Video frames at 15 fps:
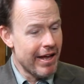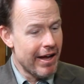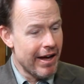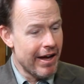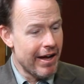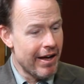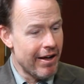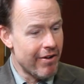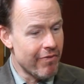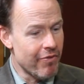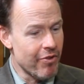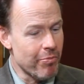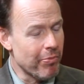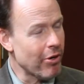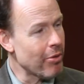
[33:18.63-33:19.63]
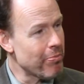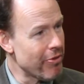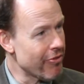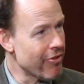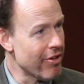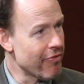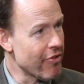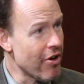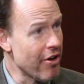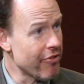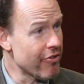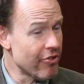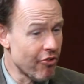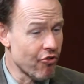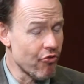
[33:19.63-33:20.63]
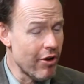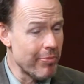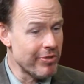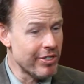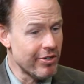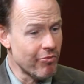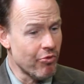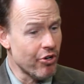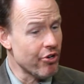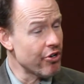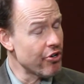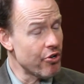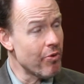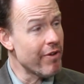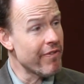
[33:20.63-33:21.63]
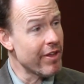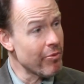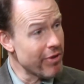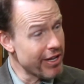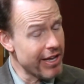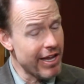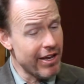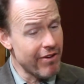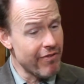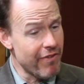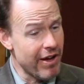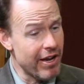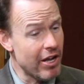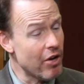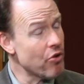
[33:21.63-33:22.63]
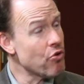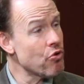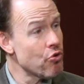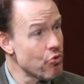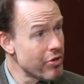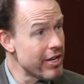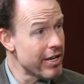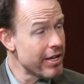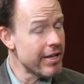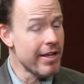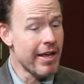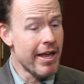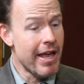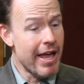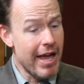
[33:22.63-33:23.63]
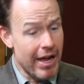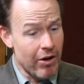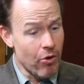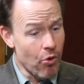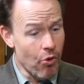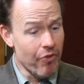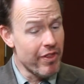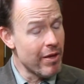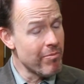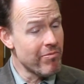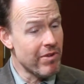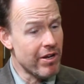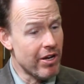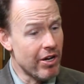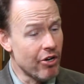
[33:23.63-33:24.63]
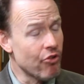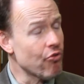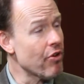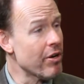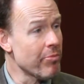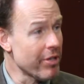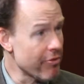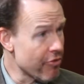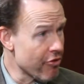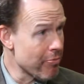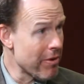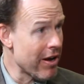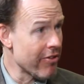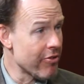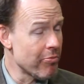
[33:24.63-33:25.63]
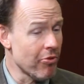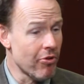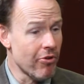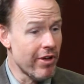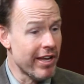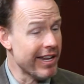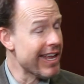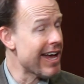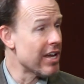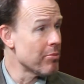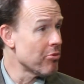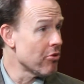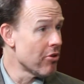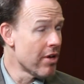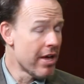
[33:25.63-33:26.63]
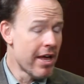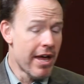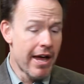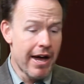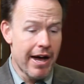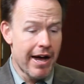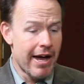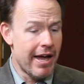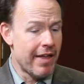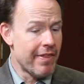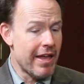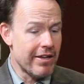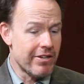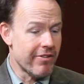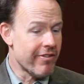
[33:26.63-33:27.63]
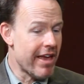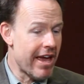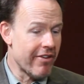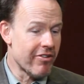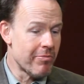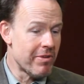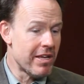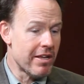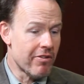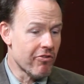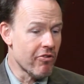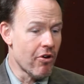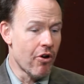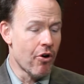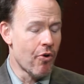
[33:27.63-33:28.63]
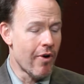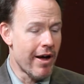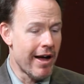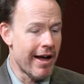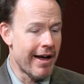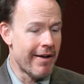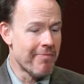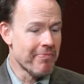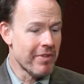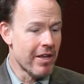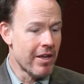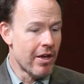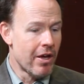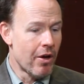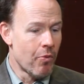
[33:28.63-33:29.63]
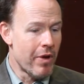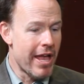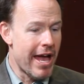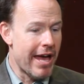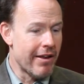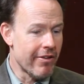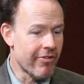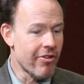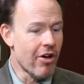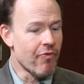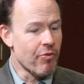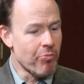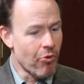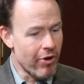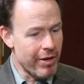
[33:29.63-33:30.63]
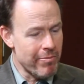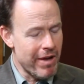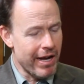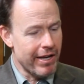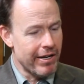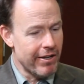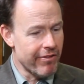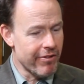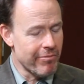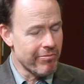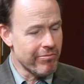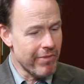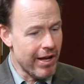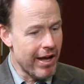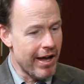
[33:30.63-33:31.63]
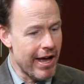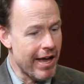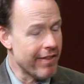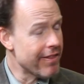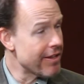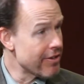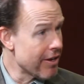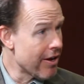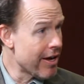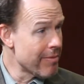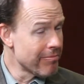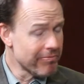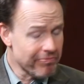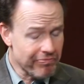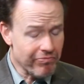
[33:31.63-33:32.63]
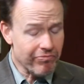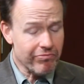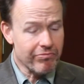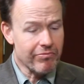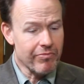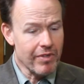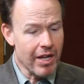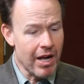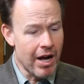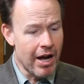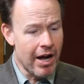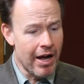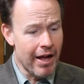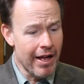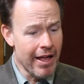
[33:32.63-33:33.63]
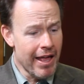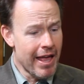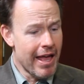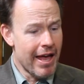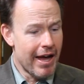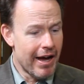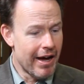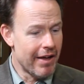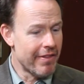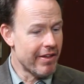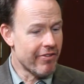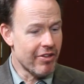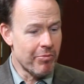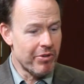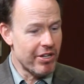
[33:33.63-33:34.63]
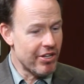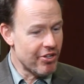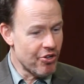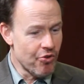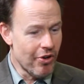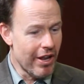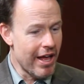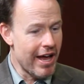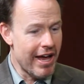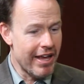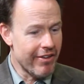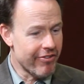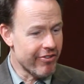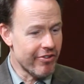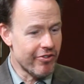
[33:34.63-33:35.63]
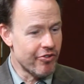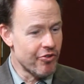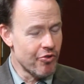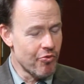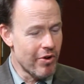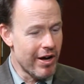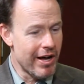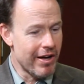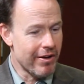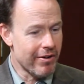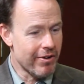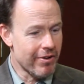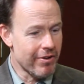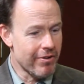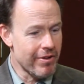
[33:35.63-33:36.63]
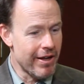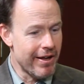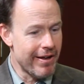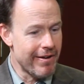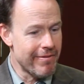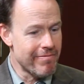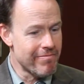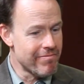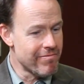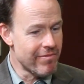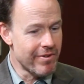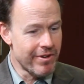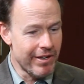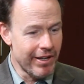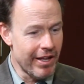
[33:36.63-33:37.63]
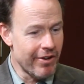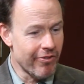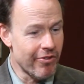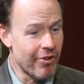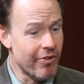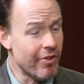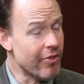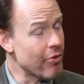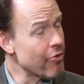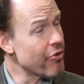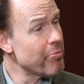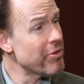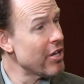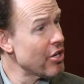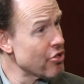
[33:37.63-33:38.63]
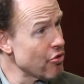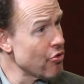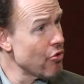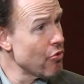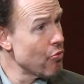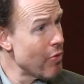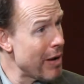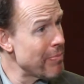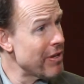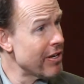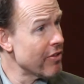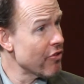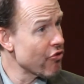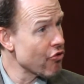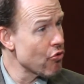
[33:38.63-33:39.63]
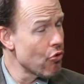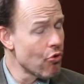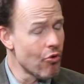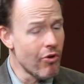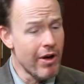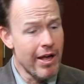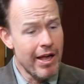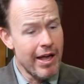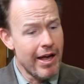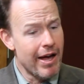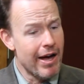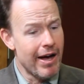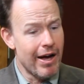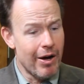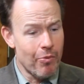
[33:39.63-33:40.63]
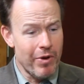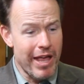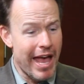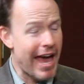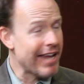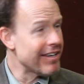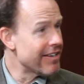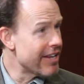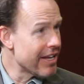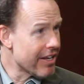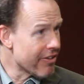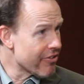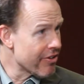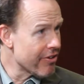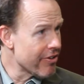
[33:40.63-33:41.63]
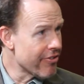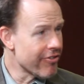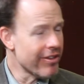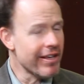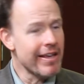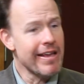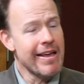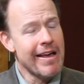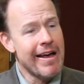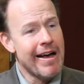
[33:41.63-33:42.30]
for the purpose of causing disruption, we're going to do everything we can to find out who did it and hold them incredibly responsible and accountable. And that just has to be. So we had a self-reporting mechanism at the time that somebody utilized to let us know that there was a potential weapon in the school. We had to take it seriously.